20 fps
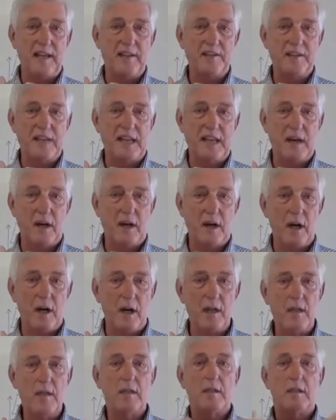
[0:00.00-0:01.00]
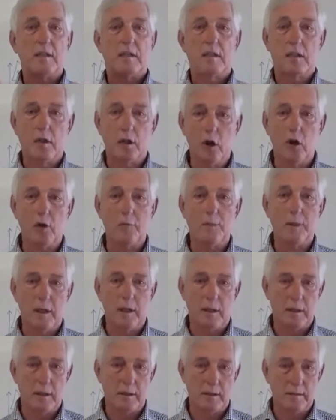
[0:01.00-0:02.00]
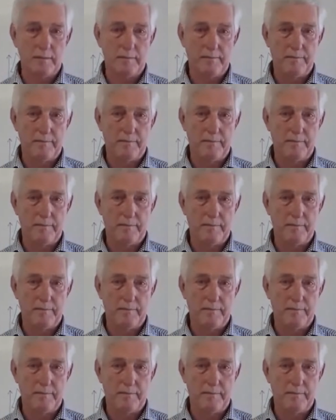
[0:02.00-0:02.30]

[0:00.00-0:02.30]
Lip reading: things that are global.